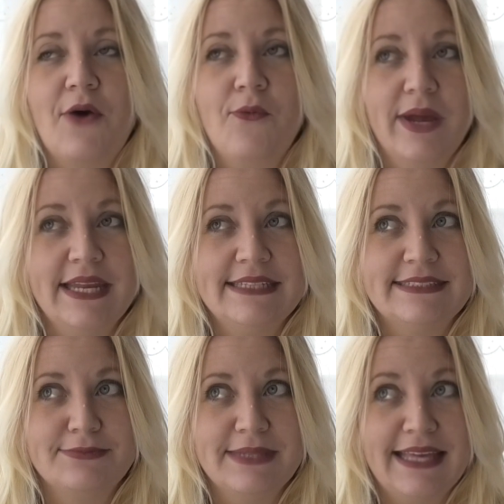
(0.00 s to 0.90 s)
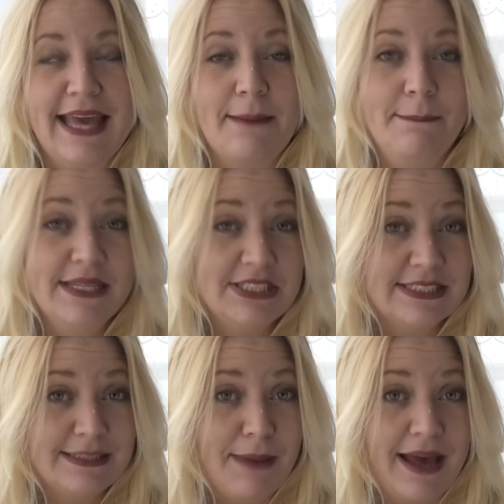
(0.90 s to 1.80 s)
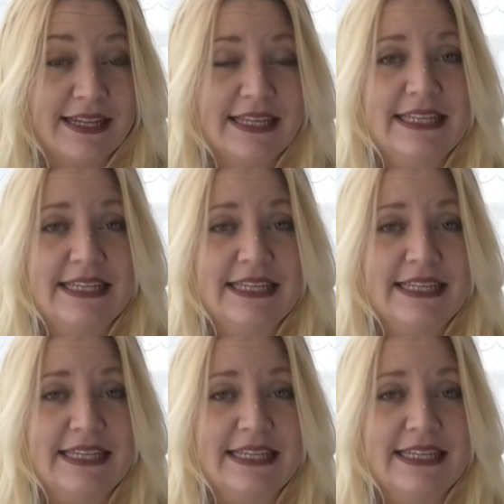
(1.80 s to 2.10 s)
What is really ambitious about it